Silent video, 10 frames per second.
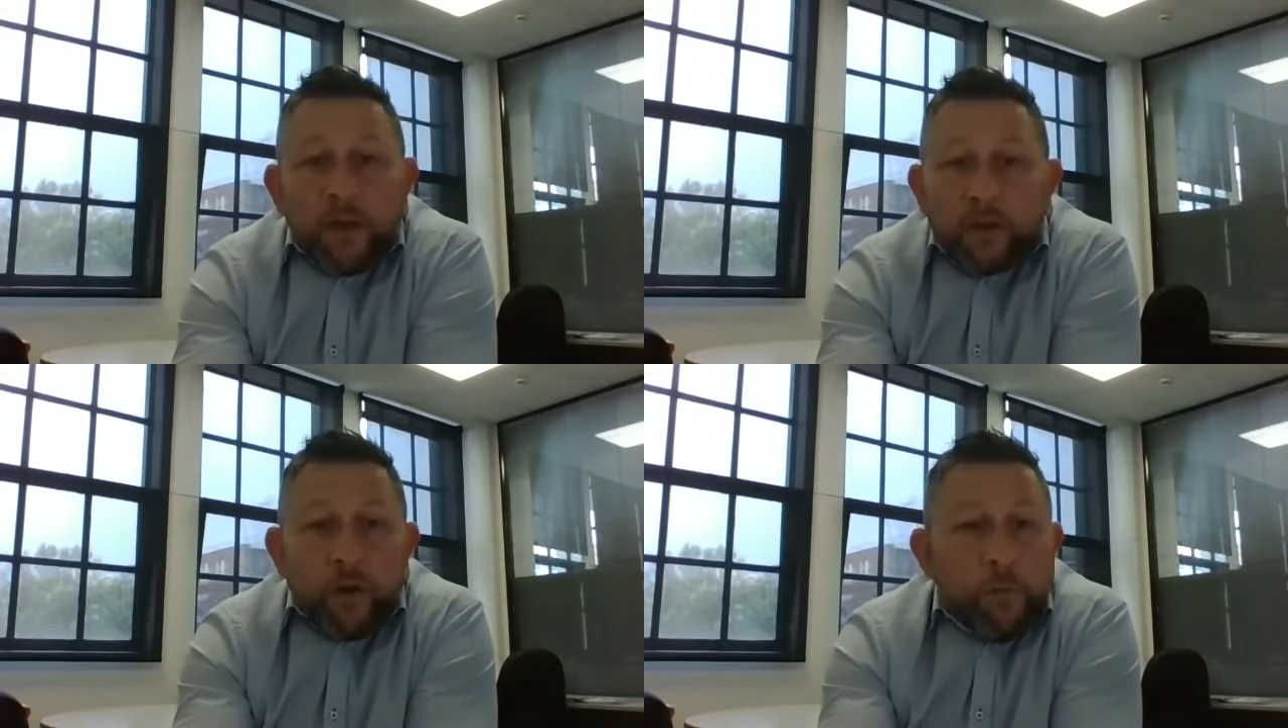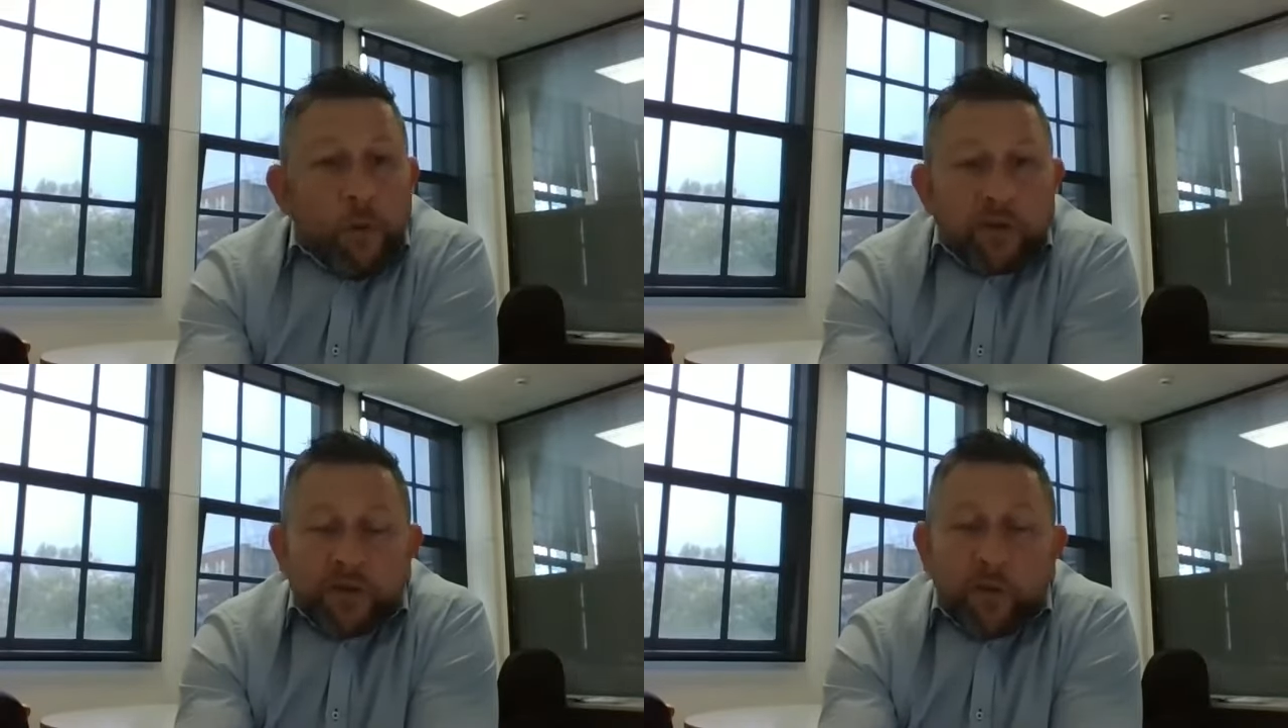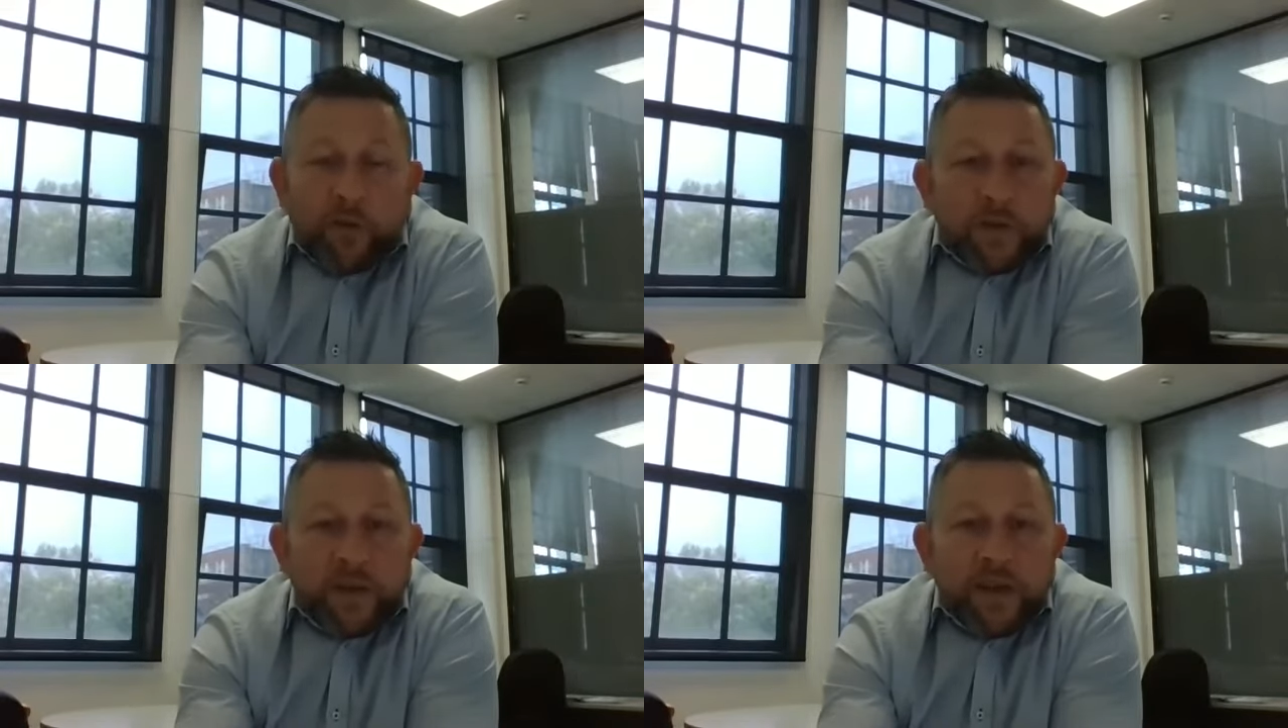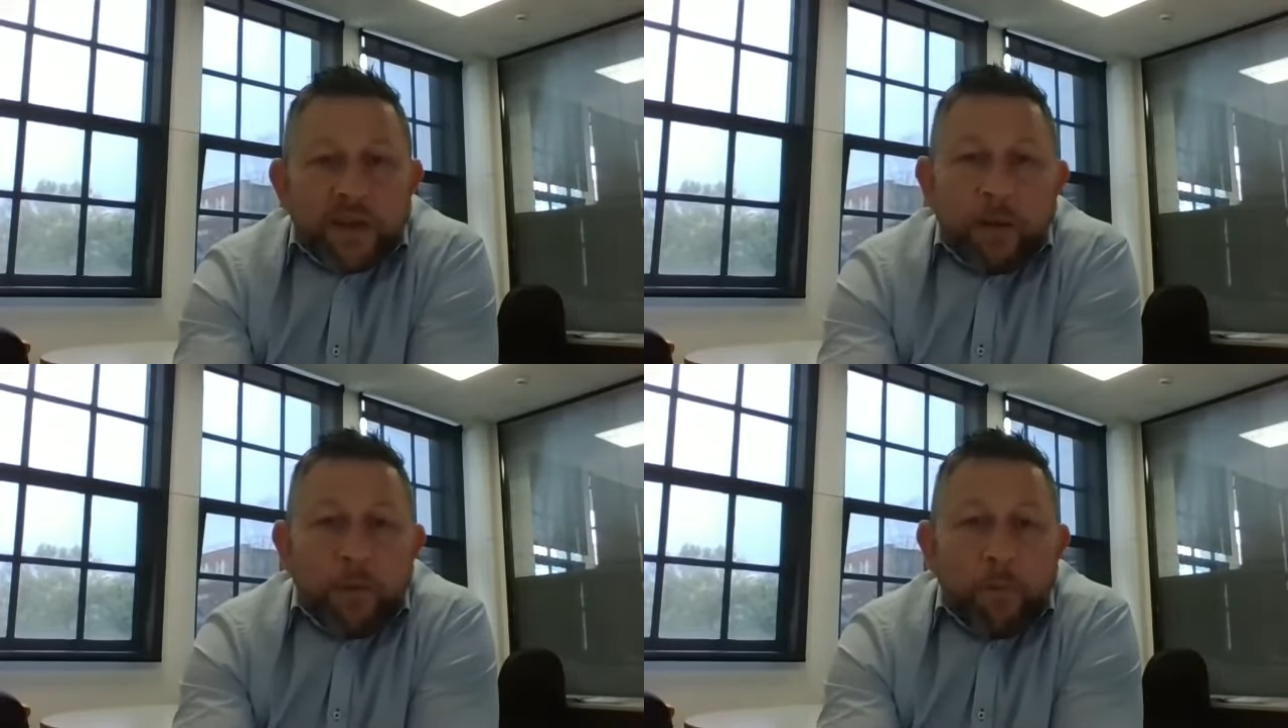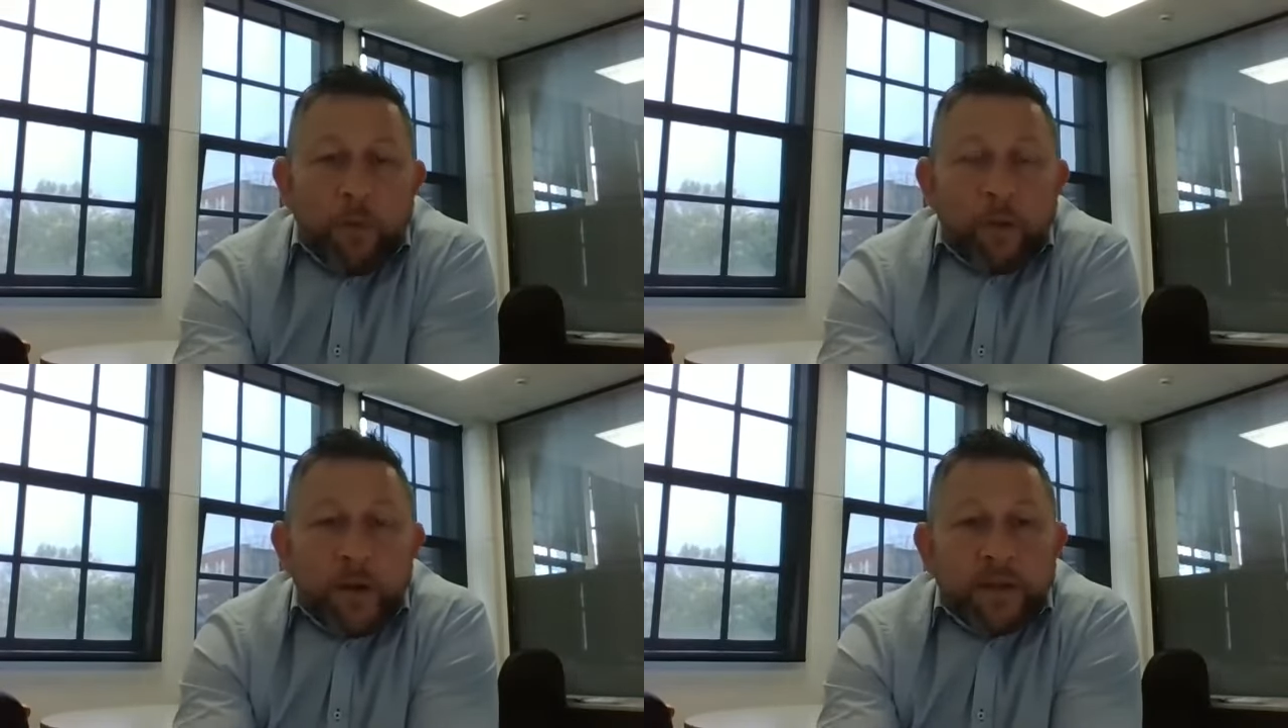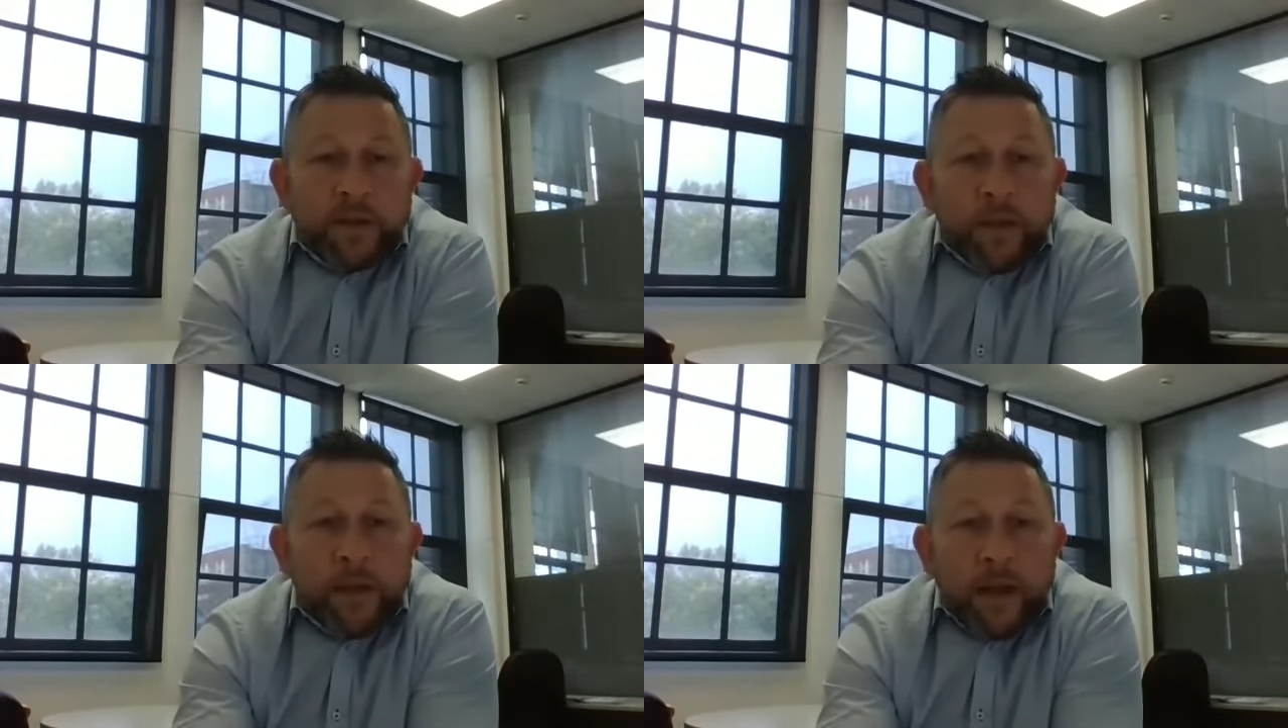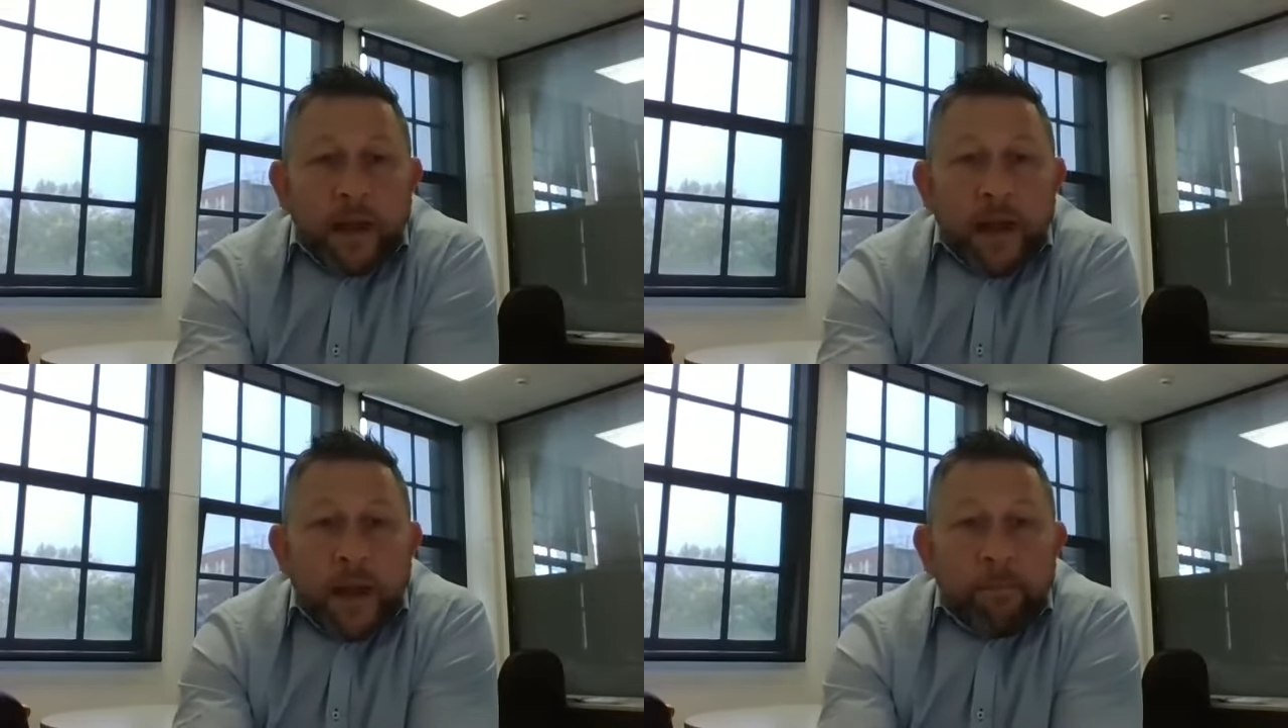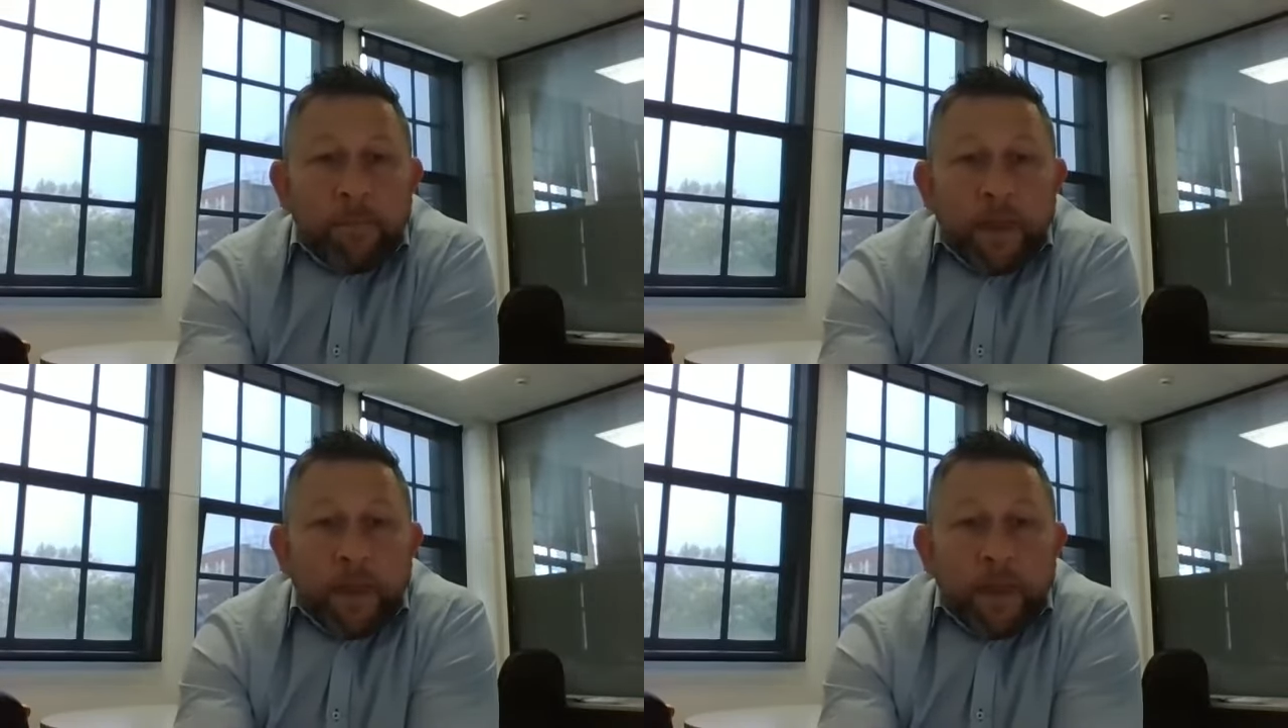Toolbox talks, they're so important. Um,